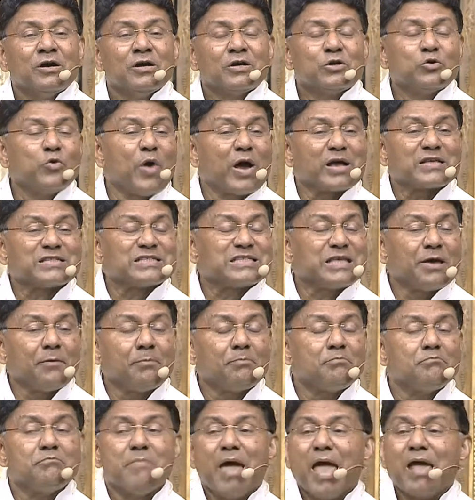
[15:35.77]
to
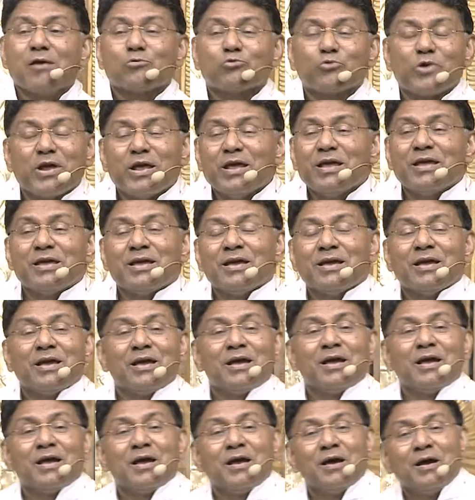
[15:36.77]
accept Mary,
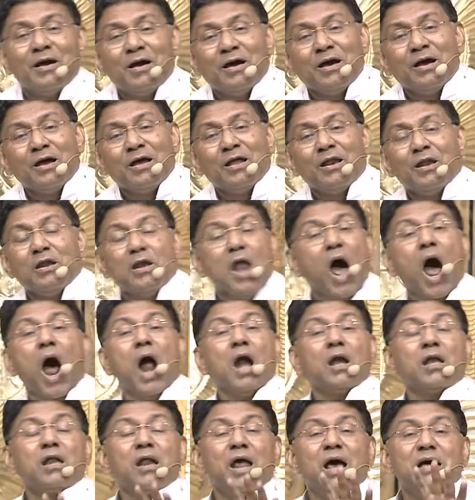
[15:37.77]

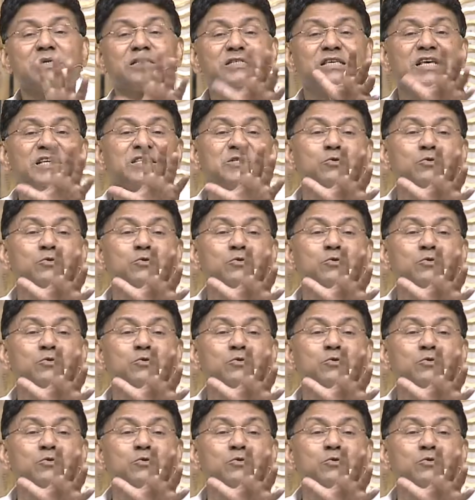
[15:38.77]
not as his